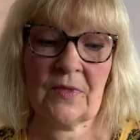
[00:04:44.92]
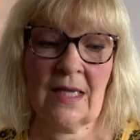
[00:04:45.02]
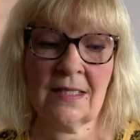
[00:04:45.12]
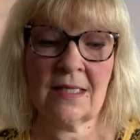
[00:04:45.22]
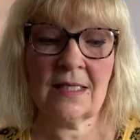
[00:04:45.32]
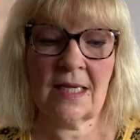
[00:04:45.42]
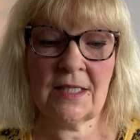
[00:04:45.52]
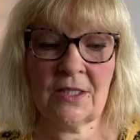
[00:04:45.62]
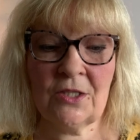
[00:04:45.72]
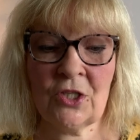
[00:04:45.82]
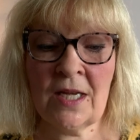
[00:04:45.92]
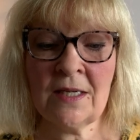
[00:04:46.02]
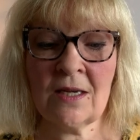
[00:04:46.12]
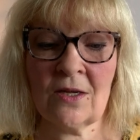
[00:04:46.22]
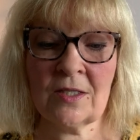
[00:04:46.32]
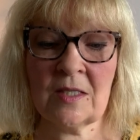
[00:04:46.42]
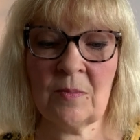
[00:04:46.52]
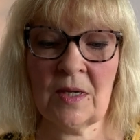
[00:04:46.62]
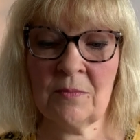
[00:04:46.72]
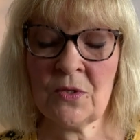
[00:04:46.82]
as I said, it's the Jenna Cardi
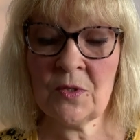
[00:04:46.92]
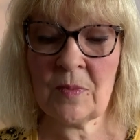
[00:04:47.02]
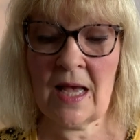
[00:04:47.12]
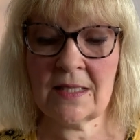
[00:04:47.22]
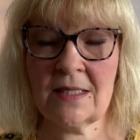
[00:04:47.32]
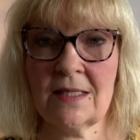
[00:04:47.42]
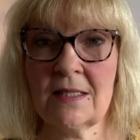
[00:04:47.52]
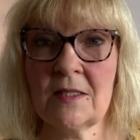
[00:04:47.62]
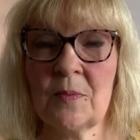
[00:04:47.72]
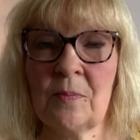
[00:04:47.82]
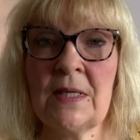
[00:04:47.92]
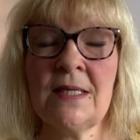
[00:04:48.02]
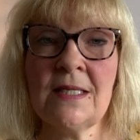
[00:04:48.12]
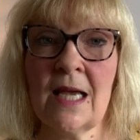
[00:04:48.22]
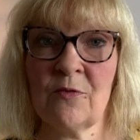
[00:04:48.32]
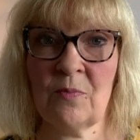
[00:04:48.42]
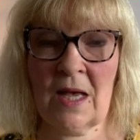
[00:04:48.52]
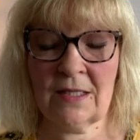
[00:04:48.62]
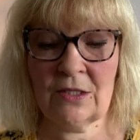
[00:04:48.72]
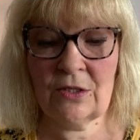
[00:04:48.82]
by Muse Patterns. It's PDF
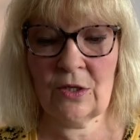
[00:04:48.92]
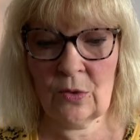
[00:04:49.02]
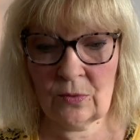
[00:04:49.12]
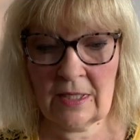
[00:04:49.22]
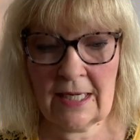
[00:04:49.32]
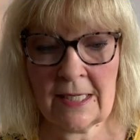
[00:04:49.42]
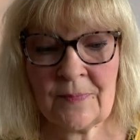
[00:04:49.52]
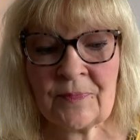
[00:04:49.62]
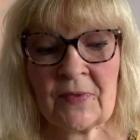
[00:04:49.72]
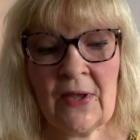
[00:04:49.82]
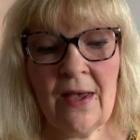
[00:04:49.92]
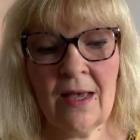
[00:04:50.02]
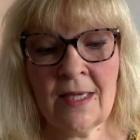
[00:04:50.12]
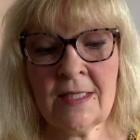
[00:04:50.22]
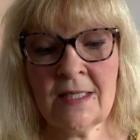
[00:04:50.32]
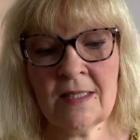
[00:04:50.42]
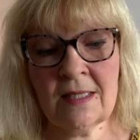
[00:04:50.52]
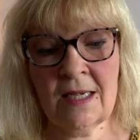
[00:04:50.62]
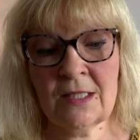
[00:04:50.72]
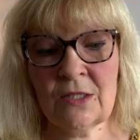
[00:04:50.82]
pattern only. I did the
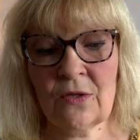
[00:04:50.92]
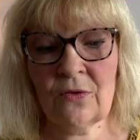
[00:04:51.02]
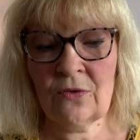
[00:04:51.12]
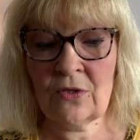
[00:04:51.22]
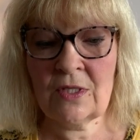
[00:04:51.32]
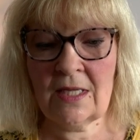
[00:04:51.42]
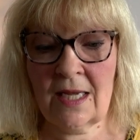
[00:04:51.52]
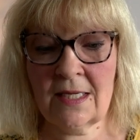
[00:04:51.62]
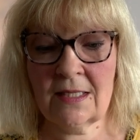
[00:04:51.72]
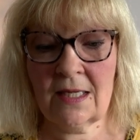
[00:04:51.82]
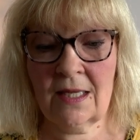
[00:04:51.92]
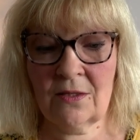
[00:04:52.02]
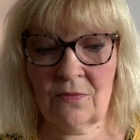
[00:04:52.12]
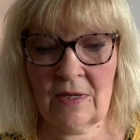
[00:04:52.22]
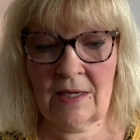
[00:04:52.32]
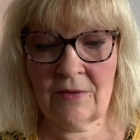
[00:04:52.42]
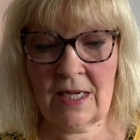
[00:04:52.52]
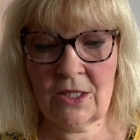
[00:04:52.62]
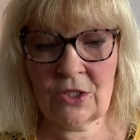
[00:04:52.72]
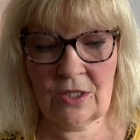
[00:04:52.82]
size 38 and the
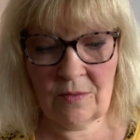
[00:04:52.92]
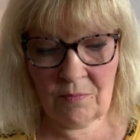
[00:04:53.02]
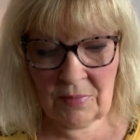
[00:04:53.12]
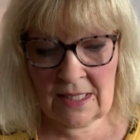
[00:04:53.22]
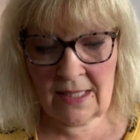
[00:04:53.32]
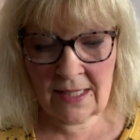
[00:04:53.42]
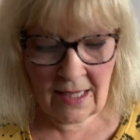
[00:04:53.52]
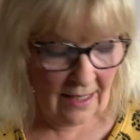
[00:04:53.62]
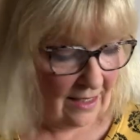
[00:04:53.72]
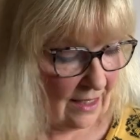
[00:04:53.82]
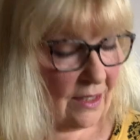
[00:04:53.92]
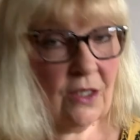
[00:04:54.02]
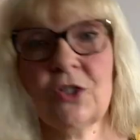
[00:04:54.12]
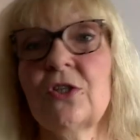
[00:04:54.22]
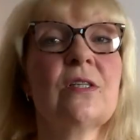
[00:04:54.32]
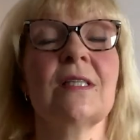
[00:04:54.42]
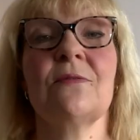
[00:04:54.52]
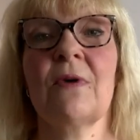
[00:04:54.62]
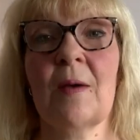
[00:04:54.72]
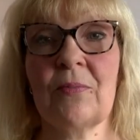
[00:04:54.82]
variation B, and the jersey
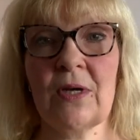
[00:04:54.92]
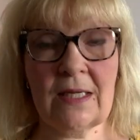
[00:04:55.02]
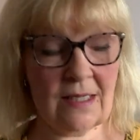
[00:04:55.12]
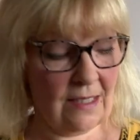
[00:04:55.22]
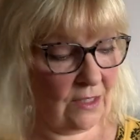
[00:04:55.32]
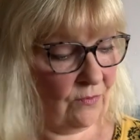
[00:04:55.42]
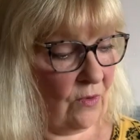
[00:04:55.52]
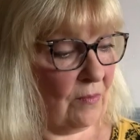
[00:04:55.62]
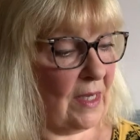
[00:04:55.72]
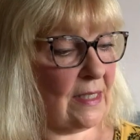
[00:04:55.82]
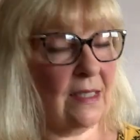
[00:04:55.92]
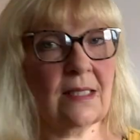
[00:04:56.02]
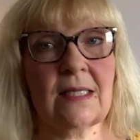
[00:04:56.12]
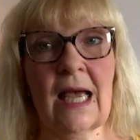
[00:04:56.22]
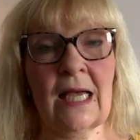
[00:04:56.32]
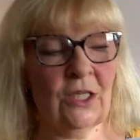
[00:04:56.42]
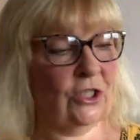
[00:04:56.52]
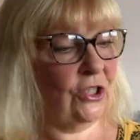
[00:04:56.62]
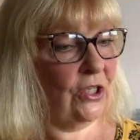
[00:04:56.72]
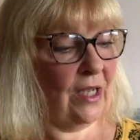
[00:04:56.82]
fabric is from my
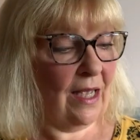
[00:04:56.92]
stash.